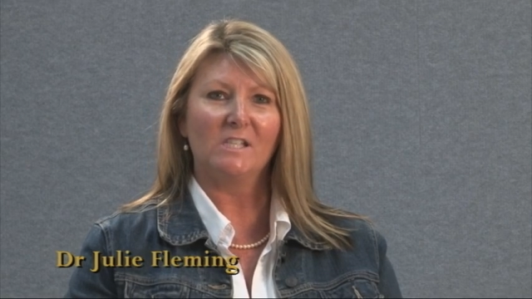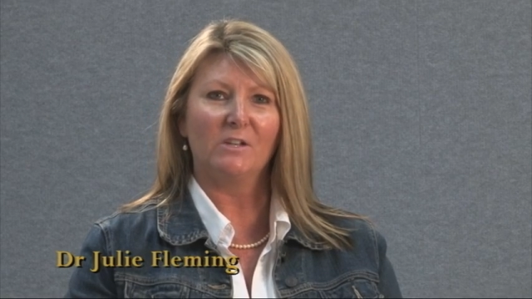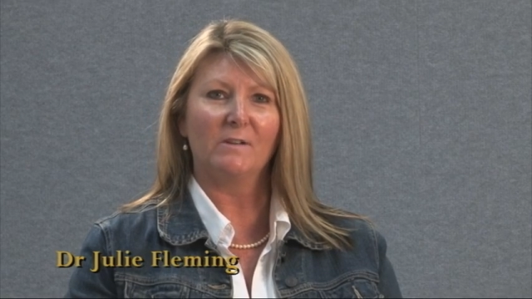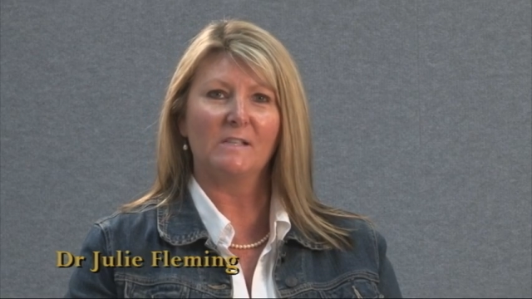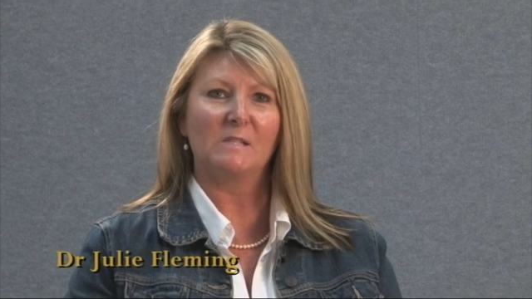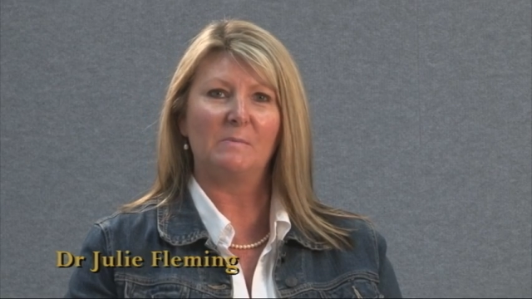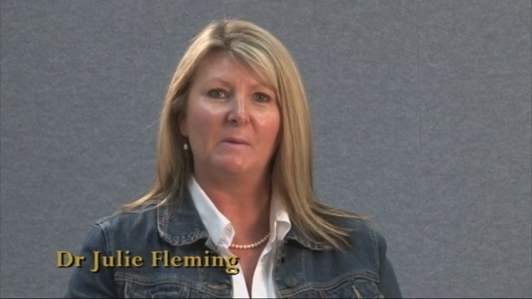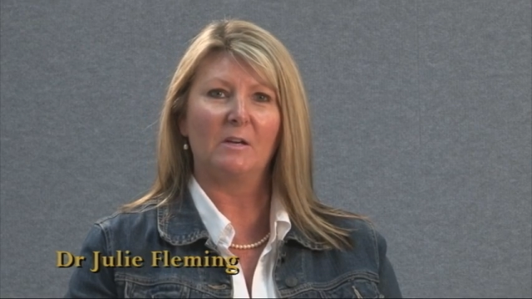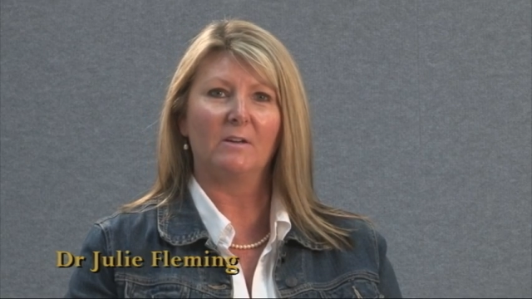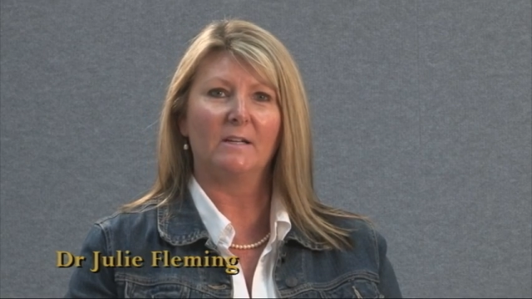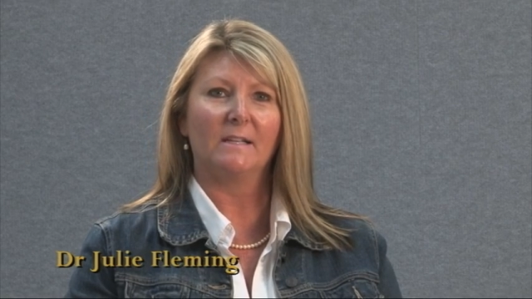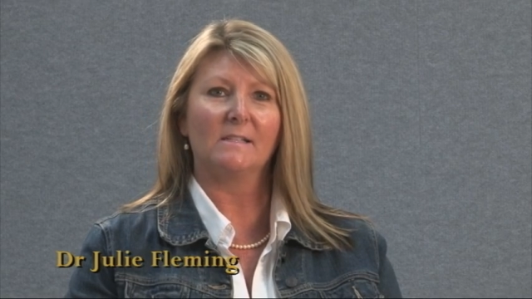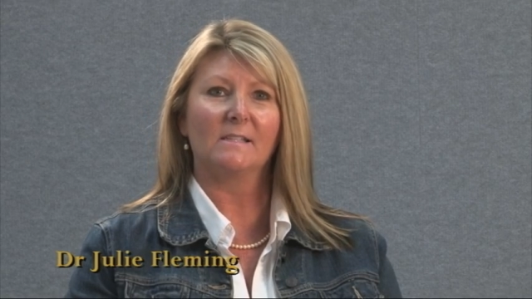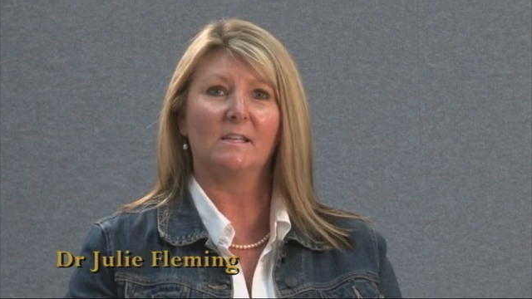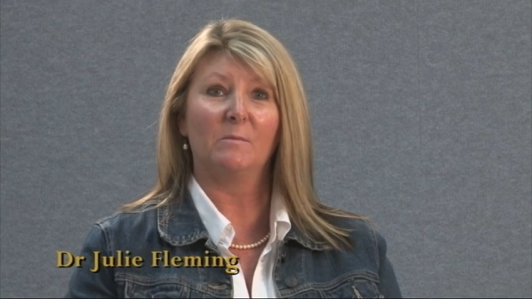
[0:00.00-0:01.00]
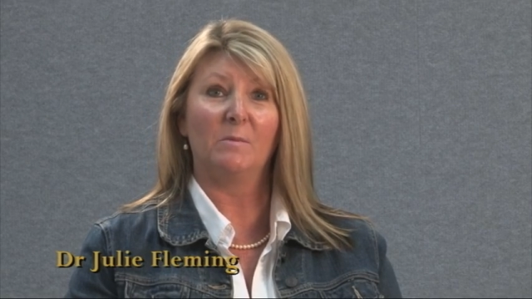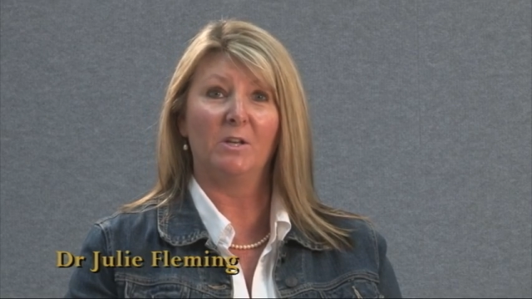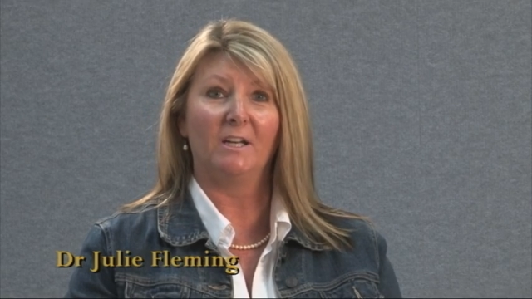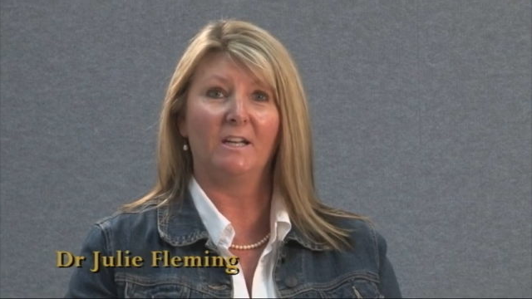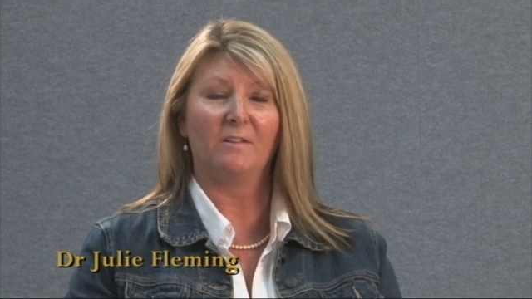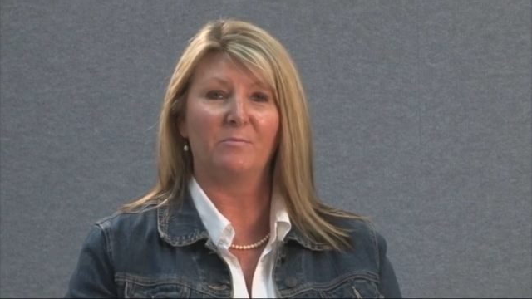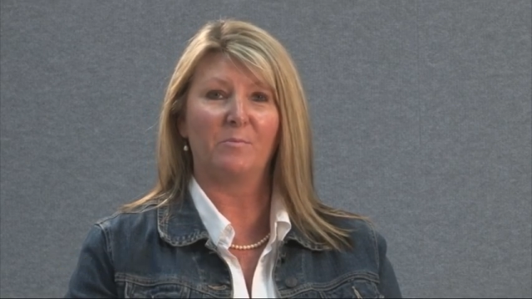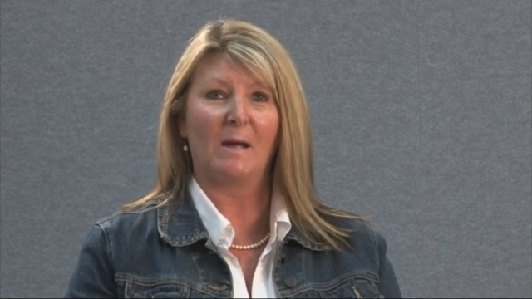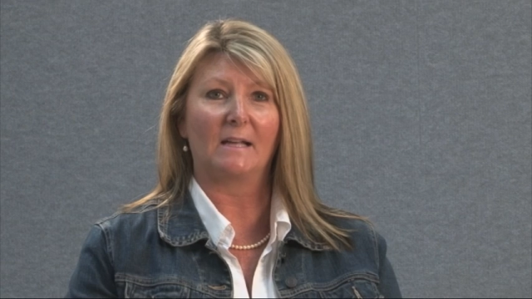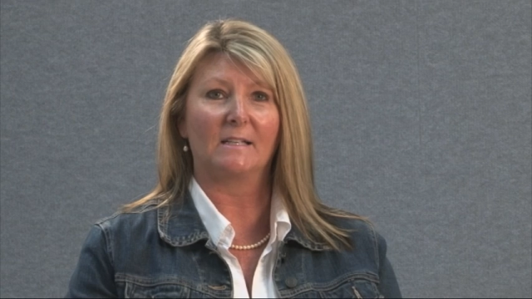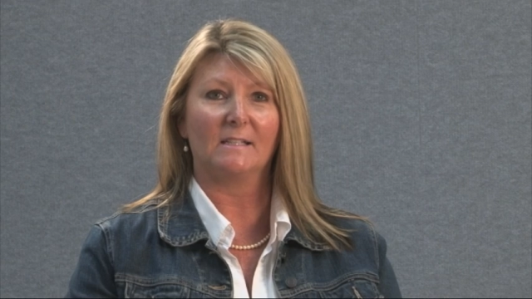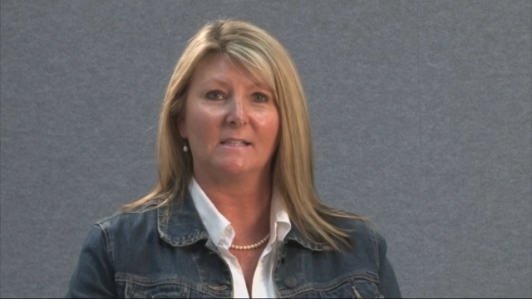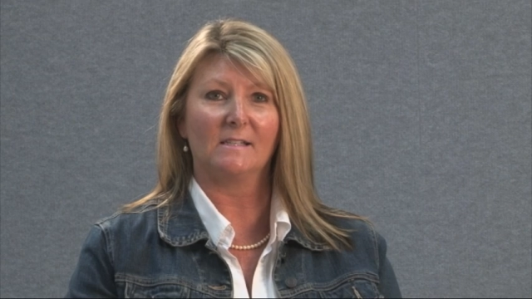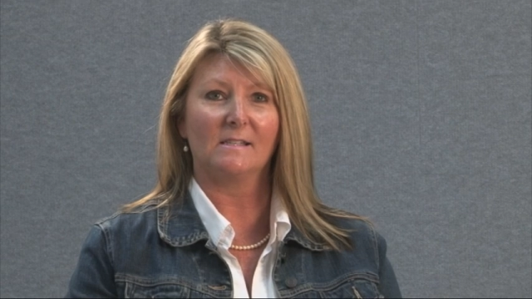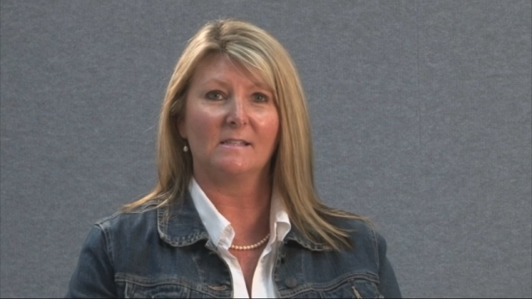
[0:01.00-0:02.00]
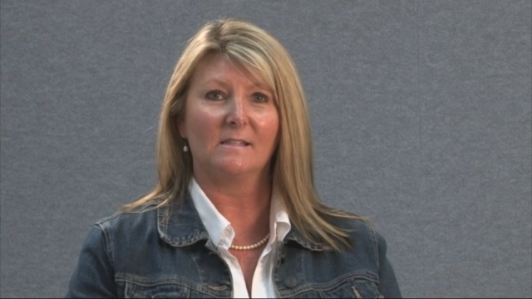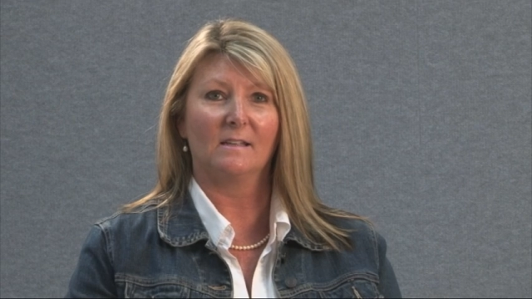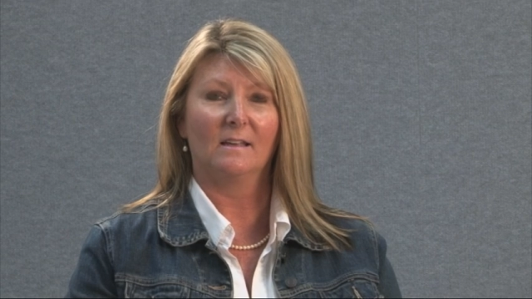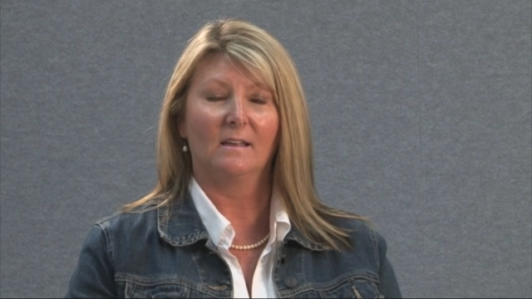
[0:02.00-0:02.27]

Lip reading: Year Experience Community of Practice.